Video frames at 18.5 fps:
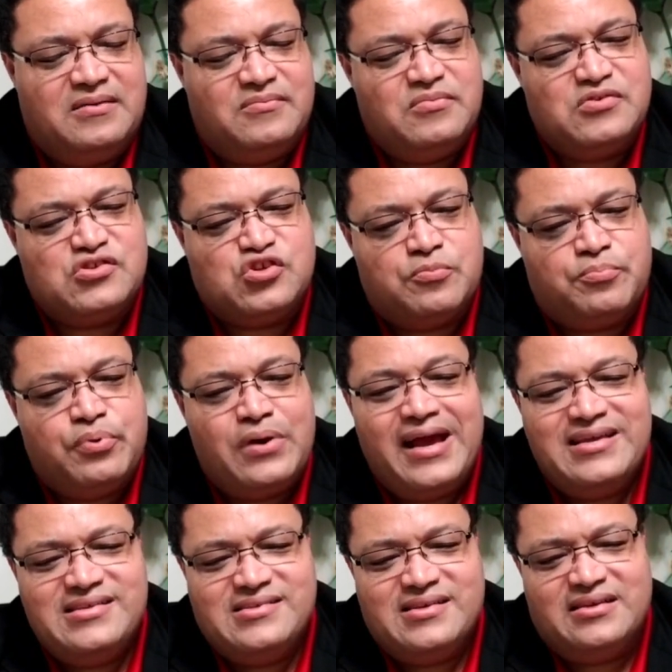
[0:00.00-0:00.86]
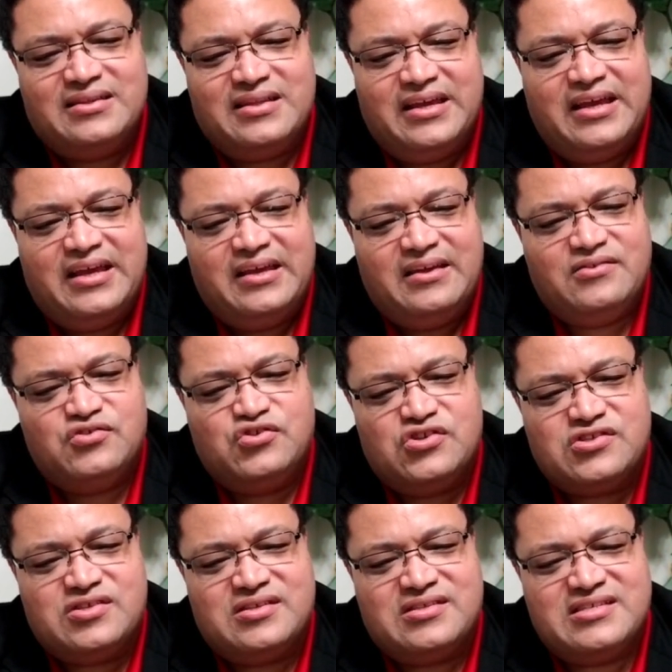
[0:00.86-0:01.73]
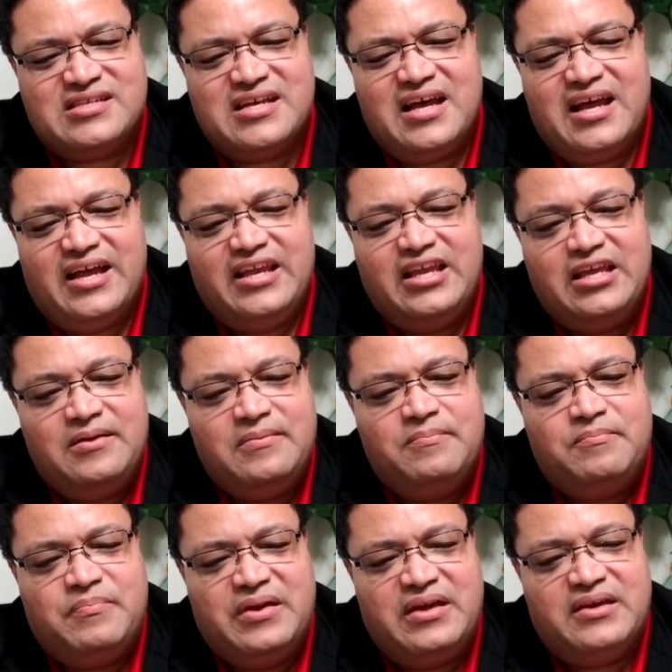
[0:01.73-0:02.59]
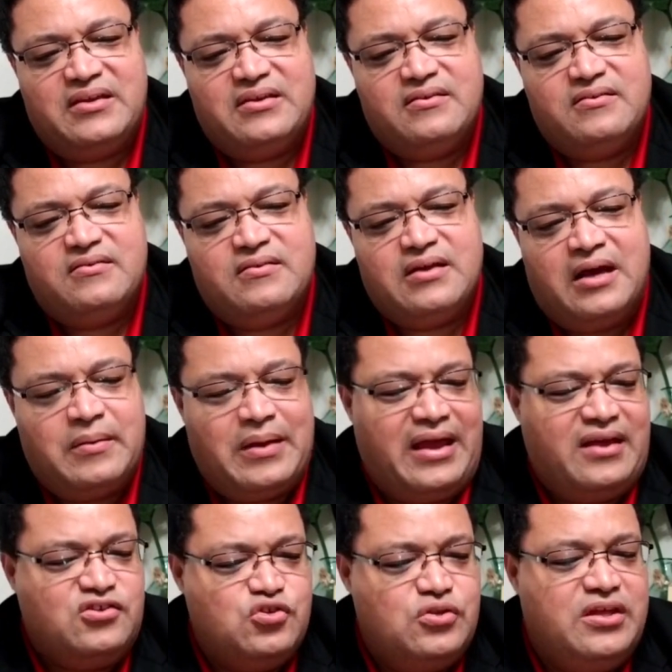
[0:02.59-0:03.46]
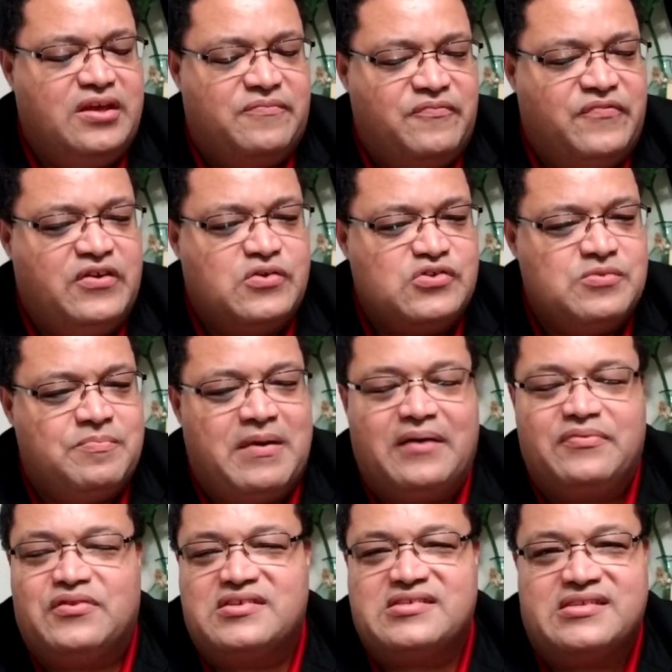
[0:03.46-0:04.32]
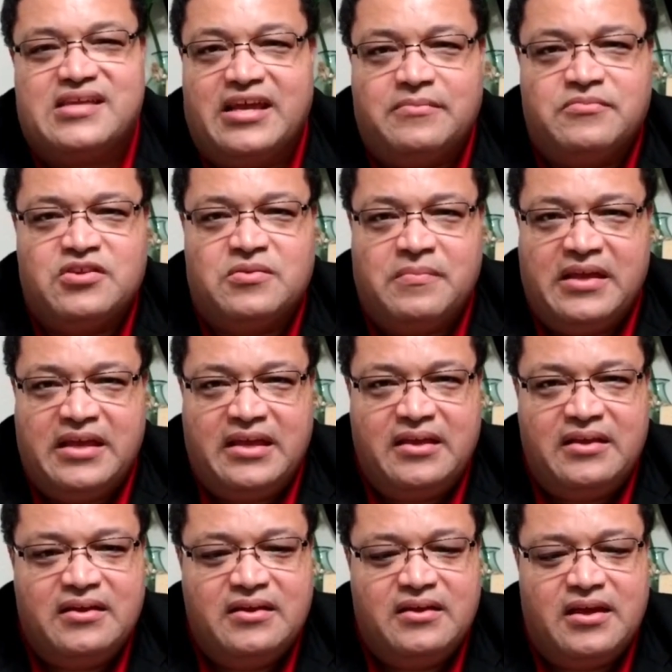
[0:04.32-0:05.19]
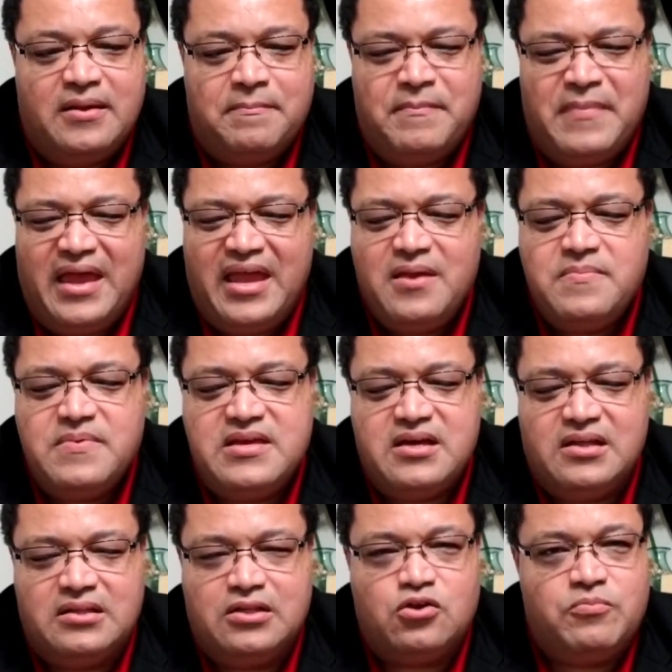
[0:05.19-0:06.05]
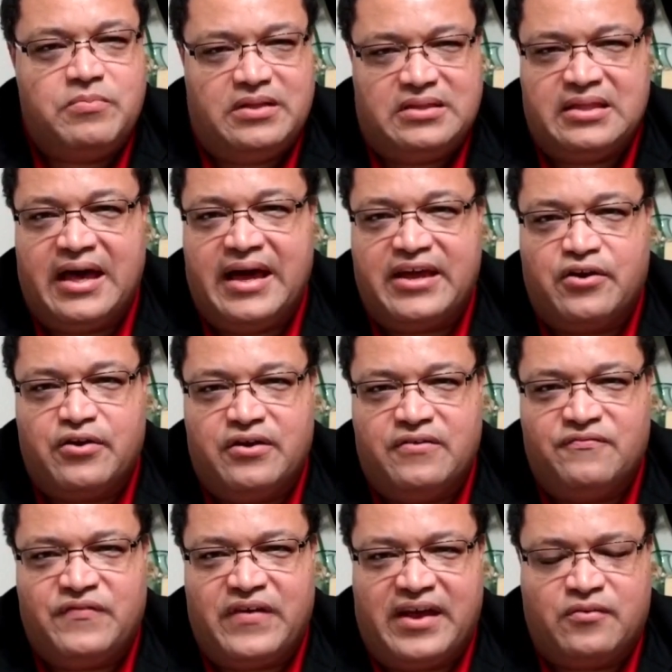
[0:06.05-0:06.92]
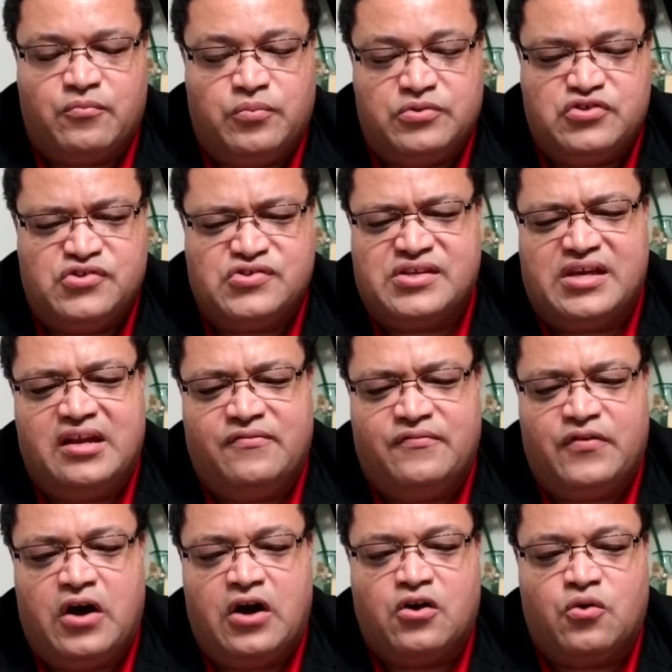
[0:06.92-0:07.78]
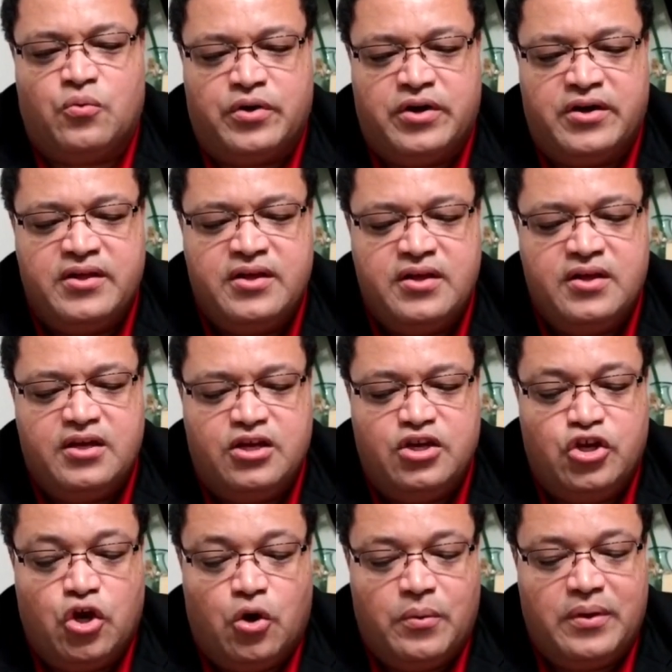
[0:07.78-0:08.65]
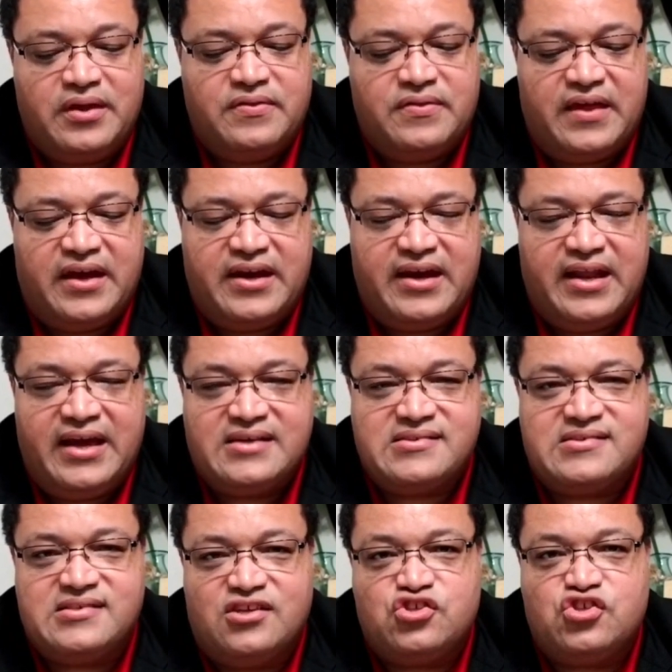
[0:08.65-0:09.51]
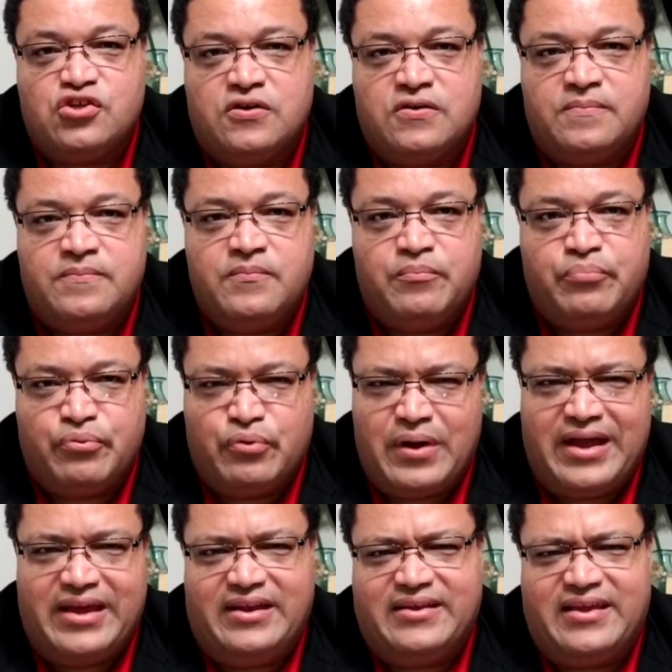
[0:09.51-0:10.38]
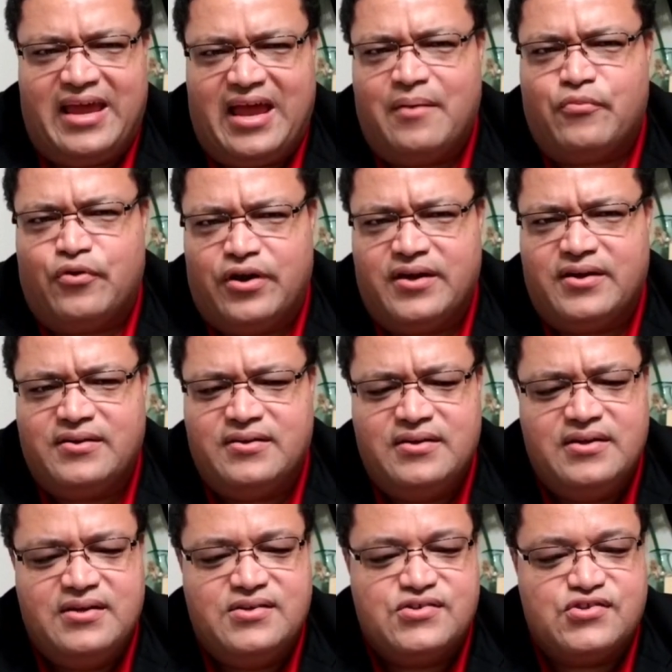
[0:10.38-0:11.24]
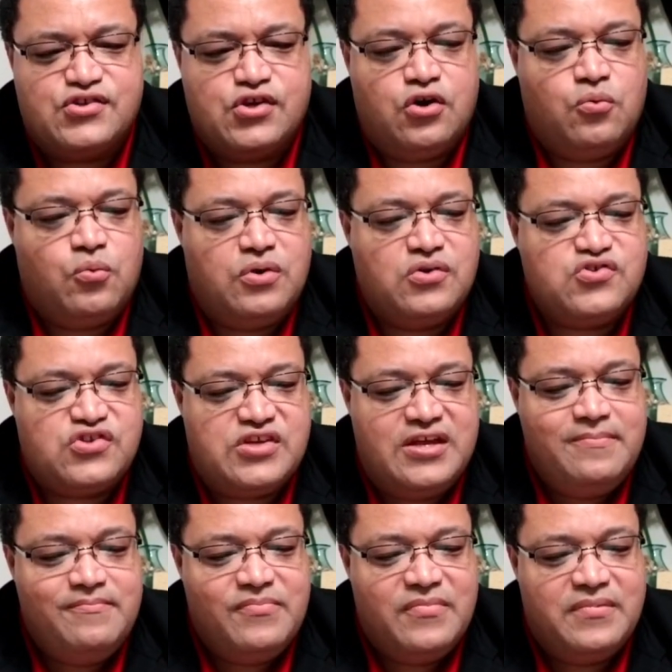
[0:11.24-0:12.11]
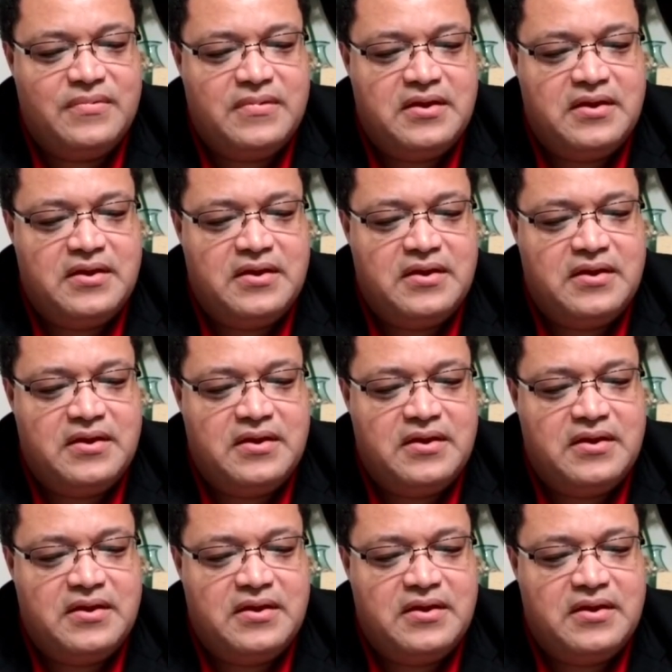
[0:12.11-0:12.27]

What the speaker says: surprisingly just a tiny bit, actually it feels about the same to me, maybe a little bit lighter in fact, which is kind of awkward knowing that it has such a bright camera. So we'll see.